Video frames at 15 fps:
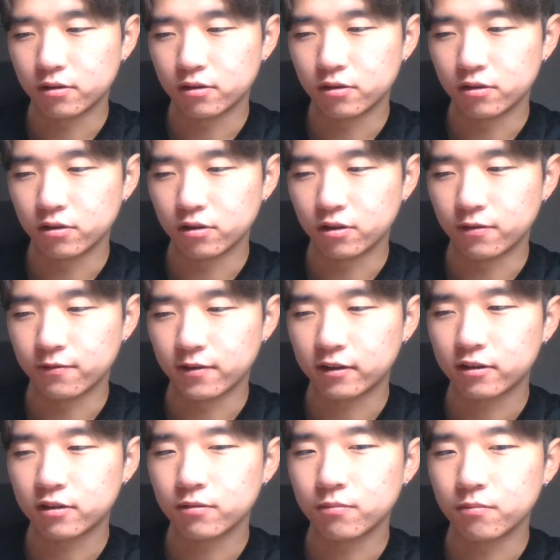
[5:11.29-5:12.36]
the
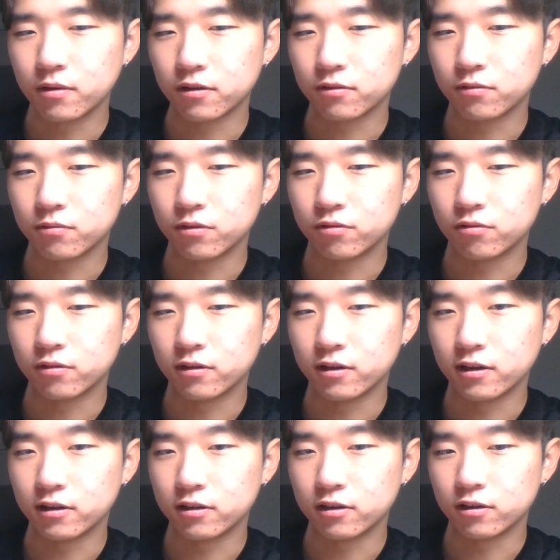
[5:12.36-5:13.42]
effective mass was
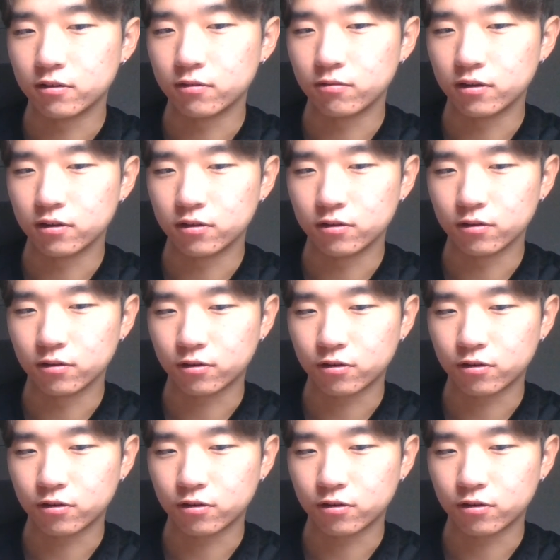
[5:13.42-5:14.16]
related with the